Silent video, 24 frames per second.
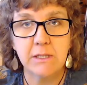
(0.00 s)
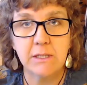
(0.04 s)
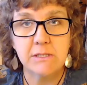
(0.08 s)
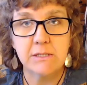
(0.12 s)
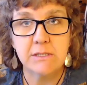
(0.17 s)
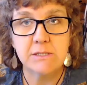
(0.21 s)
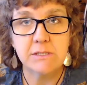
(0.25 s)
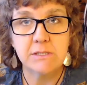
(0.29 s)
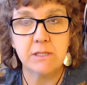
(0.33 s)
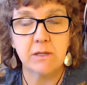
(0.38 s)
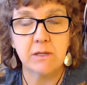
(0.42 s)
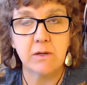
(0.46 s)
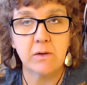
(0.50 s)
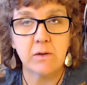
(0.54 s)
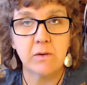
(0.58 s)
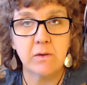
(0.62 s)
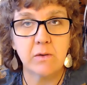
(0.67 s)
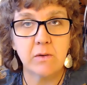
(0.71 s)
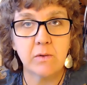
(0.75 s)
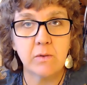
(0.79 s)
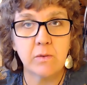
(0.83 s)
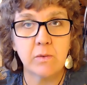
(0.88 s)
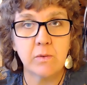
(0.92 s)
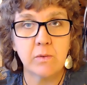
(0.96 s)

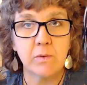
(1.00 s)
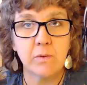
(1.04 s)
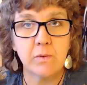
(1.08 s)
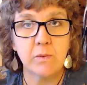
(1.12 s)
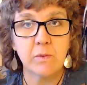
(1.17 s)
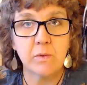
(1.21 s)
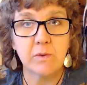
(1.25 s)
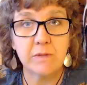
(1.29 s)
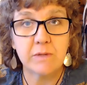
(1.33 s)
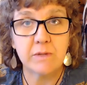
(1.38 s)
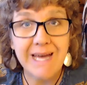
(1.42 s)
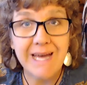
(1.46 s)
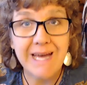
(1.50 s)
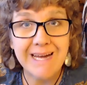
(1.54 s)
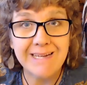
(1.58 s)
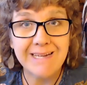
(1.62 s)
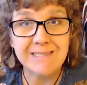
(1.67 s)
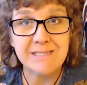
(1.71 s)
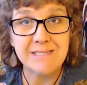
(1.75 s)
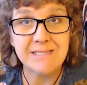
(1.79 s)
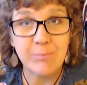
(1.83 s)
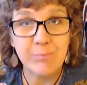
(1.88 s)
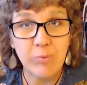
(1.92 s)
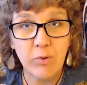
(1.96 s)
So that
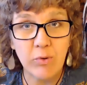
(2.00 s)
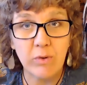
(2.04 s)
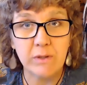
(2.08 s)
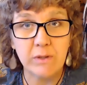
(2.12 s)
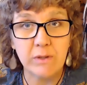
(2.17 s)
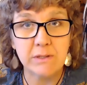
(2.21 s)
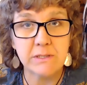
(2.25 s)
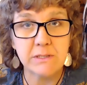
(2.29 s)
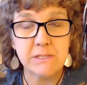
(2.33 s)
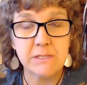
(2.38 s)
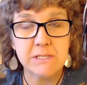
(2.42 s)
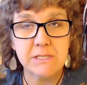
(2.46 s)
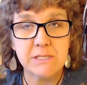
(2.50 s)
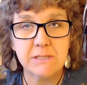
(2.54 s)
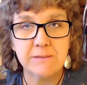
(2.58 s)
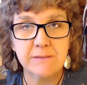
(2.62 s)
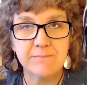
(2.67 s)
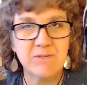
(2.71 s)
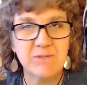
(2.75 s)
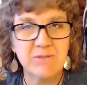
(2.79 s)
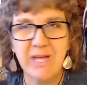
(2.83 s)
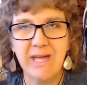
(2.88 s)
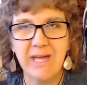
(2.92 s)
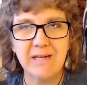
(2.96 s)
is important.
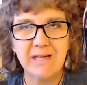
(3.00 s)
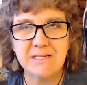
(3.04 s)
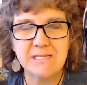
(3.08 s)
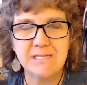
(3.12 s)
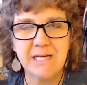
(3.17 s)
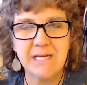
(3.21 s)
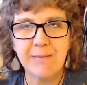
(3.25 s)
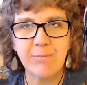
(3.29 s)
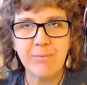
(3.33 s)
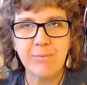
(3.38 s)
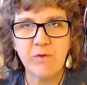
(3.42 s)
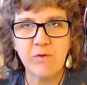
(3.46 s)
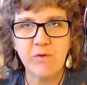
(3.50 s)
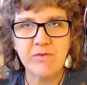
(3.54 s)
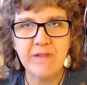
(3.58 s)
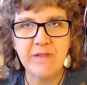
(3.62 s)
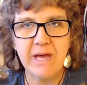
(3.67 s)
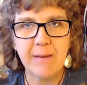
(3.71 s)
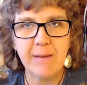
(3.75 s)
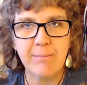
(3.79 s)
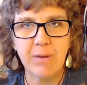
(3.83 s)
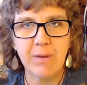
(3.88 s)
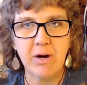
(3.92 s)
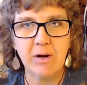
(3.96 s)
You can't skip over
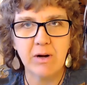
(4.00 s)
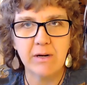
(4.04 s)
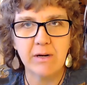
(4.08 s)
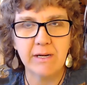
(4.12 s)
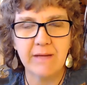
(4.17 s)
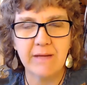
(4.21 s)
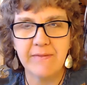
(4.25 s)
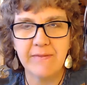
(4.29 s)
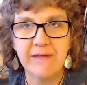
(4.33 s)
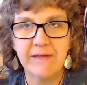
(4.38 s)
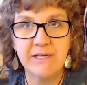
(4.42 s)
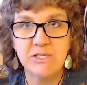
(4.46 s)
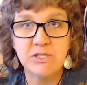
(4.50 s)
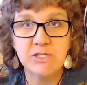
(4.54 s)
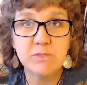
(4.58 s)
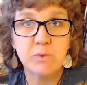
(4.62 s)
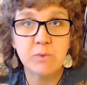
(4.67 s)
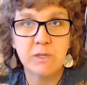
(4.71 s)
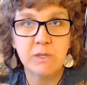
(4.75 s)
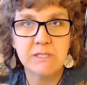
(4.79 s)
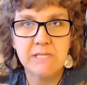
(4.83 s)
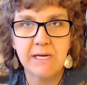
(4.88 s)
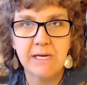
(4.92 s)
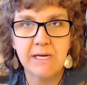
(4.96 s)
that part and then just
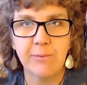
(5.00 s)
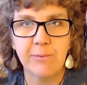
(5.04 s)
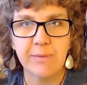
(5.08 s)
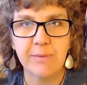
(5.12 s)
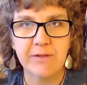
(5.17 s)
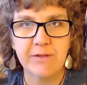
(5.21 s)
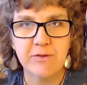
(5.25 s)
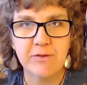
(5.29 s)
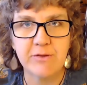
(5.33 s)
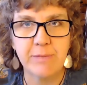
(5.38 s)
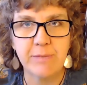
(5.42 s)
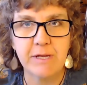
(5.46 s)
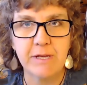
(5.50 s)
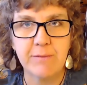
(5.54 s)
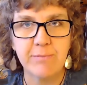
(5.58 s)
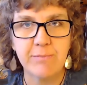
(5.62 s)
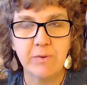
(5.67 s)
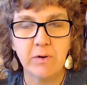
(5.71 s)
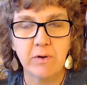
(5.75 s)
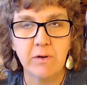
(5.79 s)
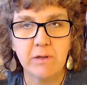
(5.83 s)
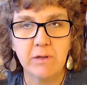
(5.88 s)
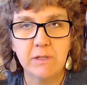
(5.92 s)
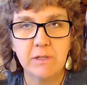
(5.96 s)
want to help other
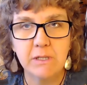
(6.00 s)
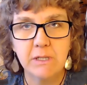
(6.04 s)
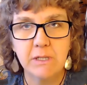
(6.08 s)
people.